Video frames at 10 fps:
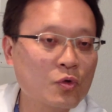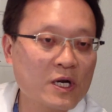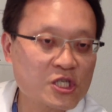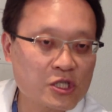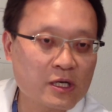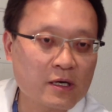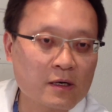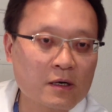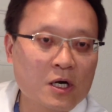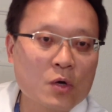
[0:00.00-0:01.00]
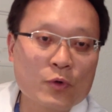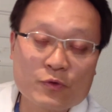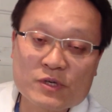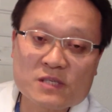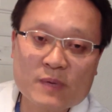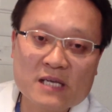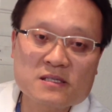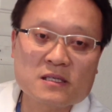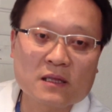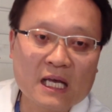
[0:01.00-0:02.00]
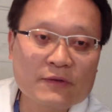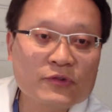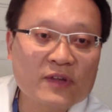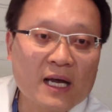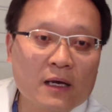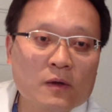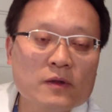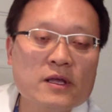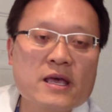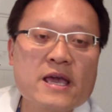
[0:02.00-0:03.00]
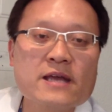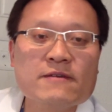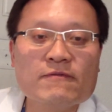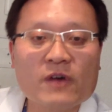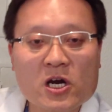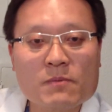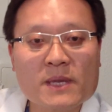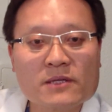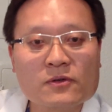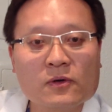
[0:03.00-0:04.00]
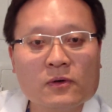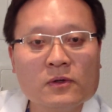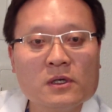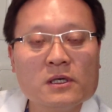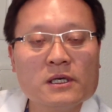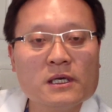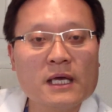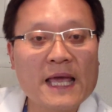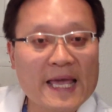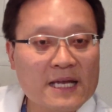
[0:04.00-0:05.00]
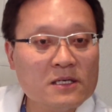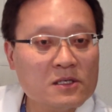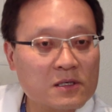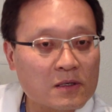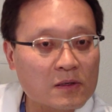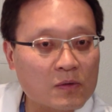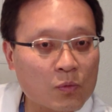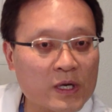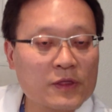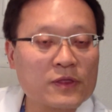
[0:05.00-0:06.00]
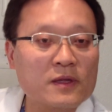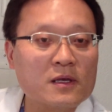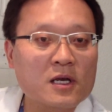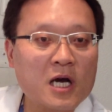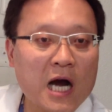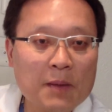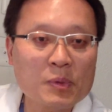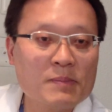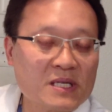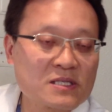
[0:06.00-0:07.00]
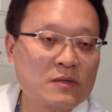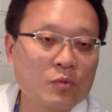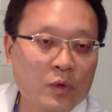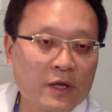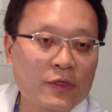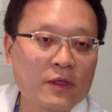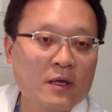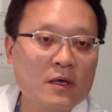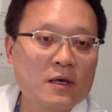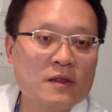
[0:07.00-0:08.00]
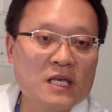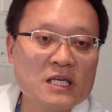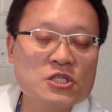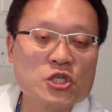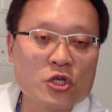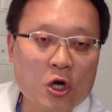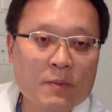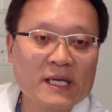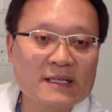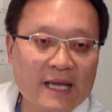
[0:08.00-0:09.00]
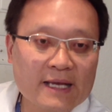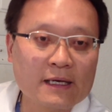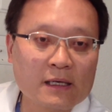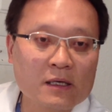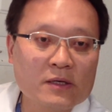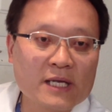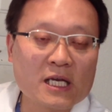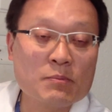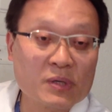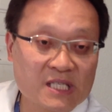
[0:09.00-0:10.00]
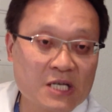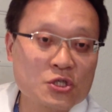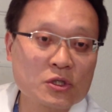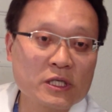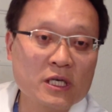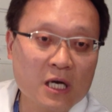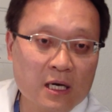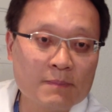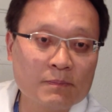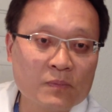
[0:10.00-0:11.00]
questionnaire with respects to lifestyle and environmental, and complemented with the genomic data that can potentially come